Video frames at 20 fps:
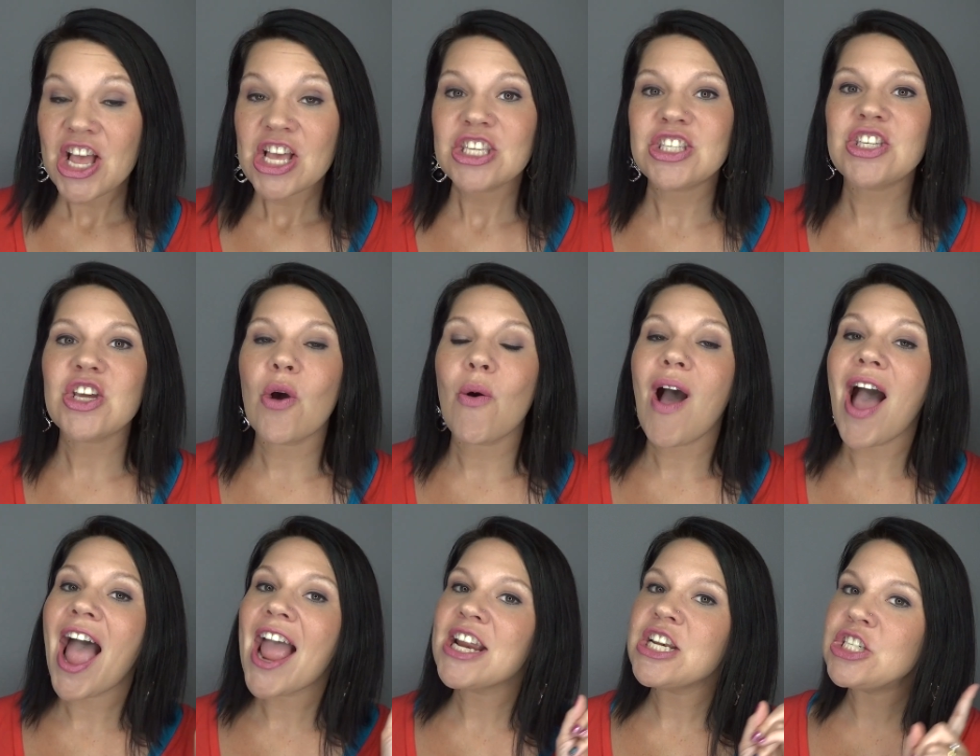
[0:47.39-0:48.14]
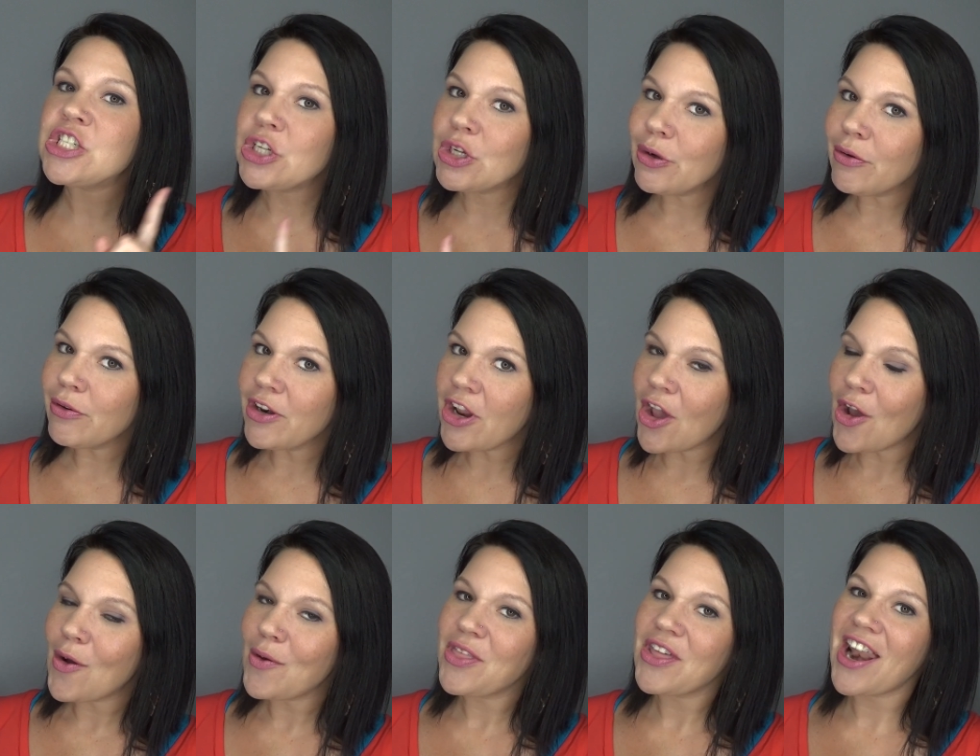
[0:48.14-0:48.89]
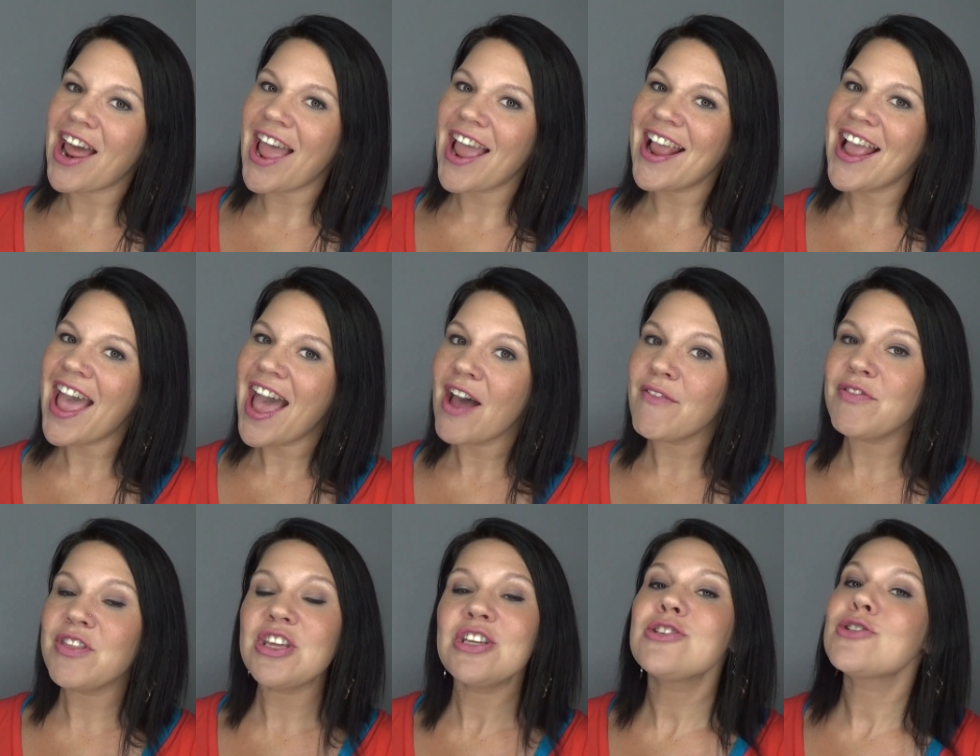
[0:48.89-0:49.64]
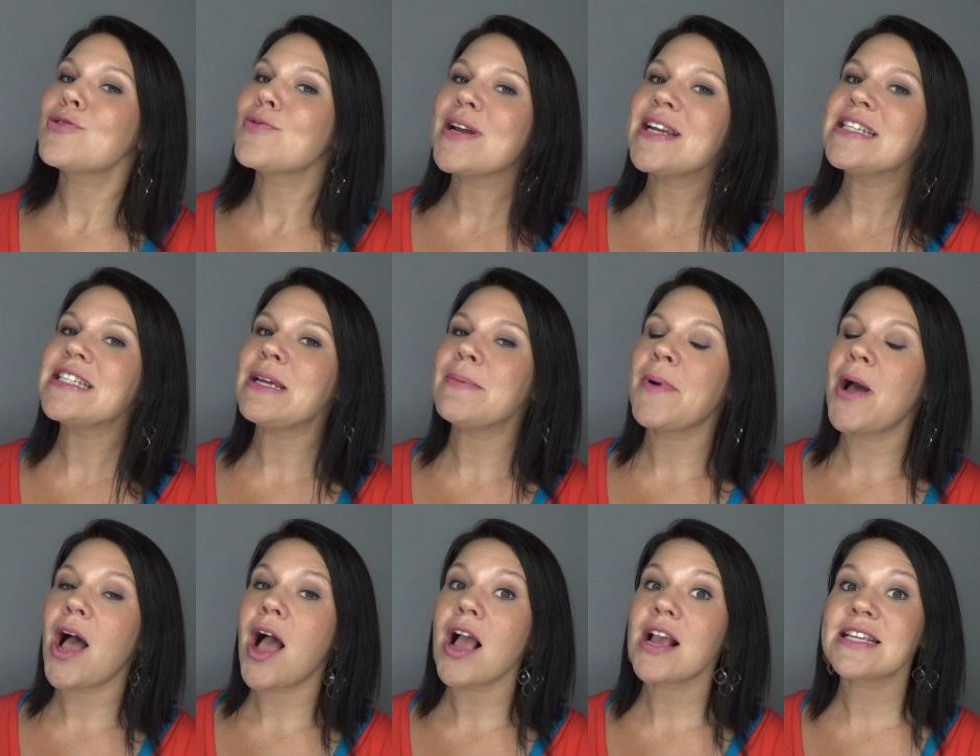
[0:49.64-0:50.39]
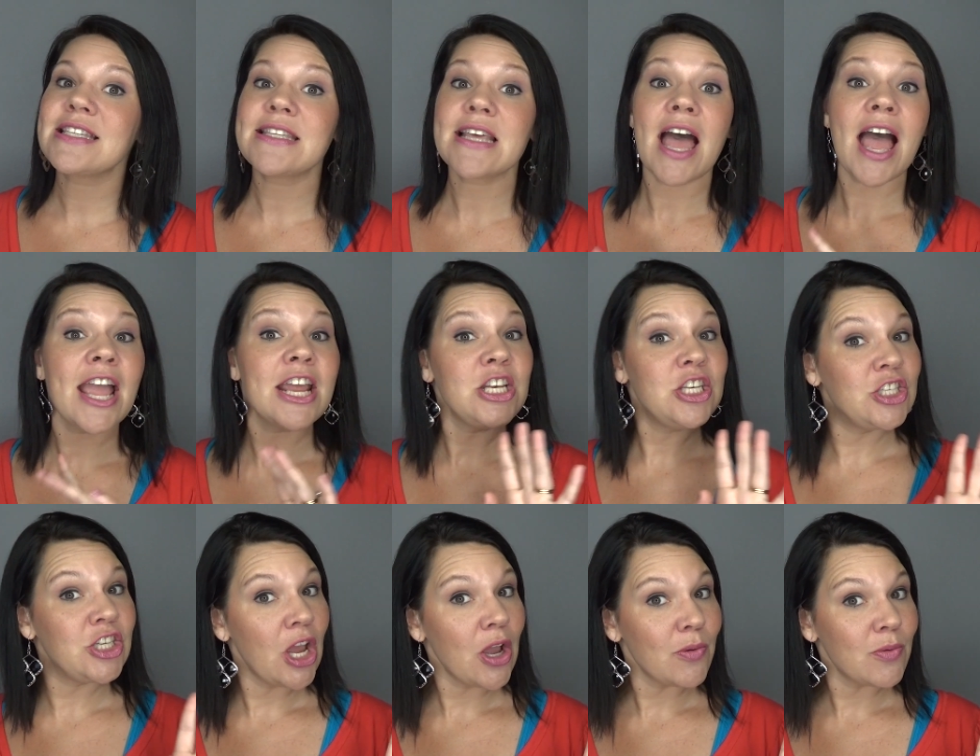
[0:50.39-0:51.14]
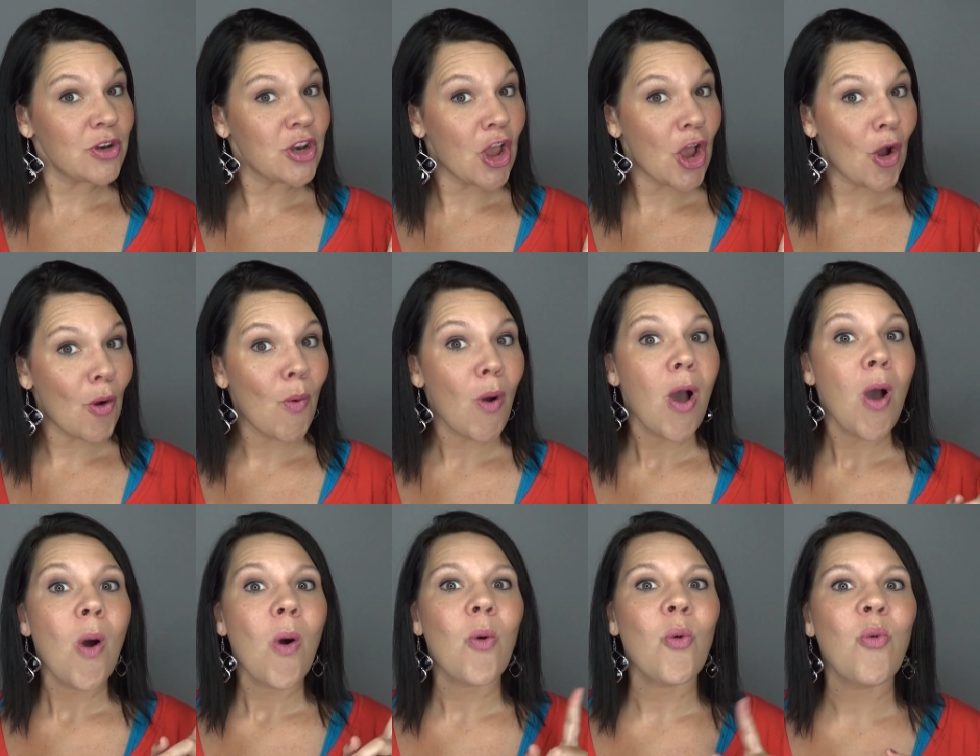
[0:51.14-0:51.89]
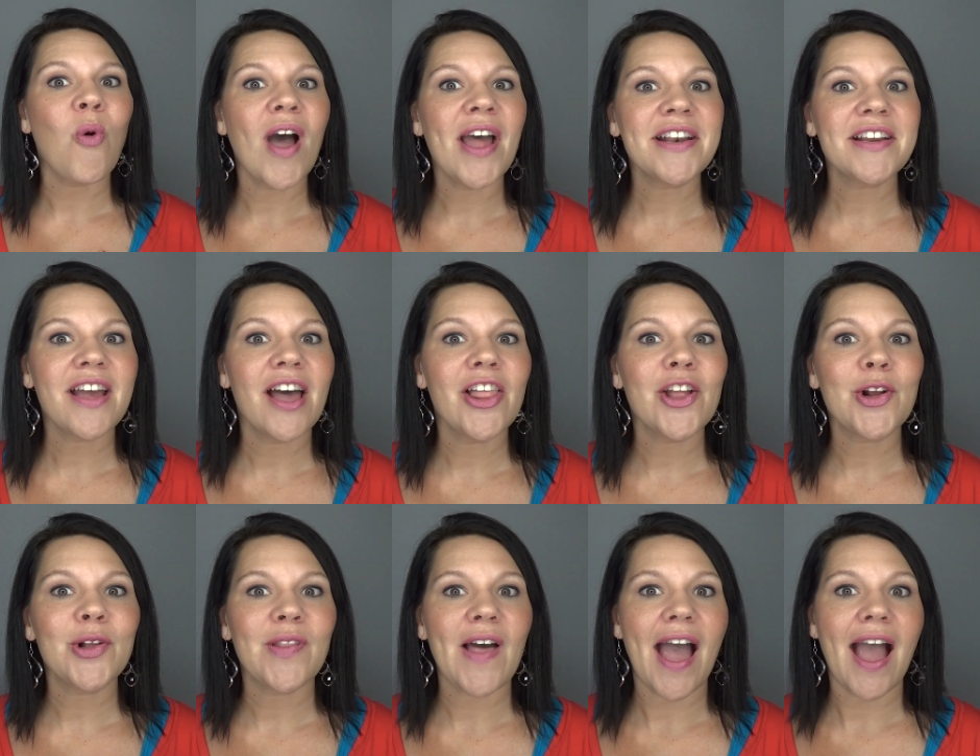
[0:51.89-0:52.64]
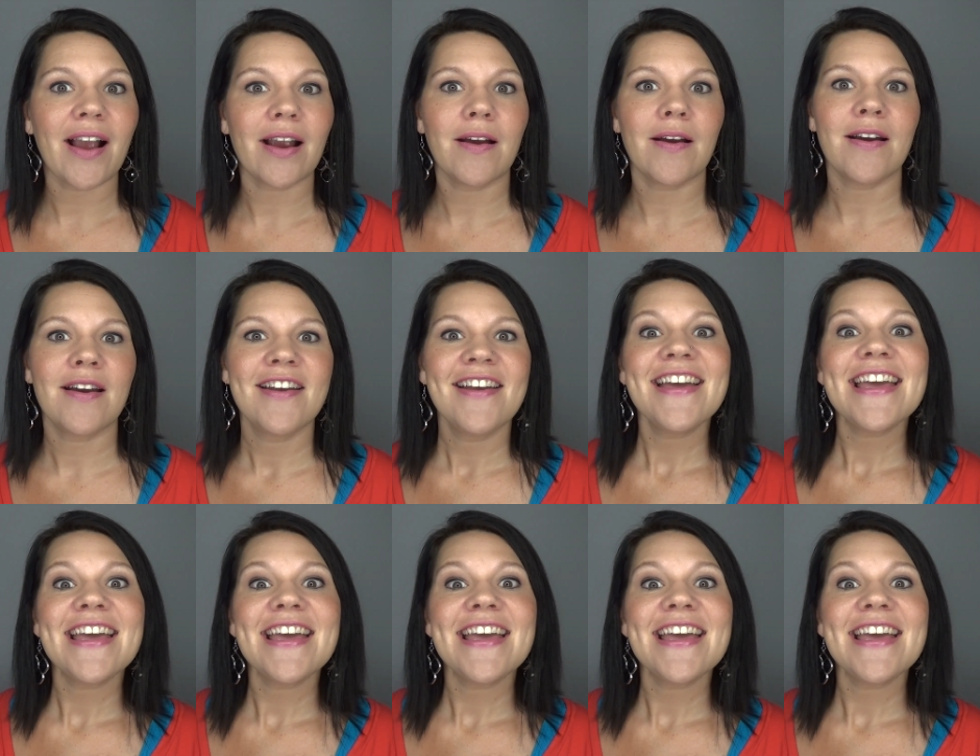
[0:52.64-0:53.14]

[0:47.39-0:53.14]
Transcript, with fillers: So I do know that I have the trendy box. I don't know what color lacquer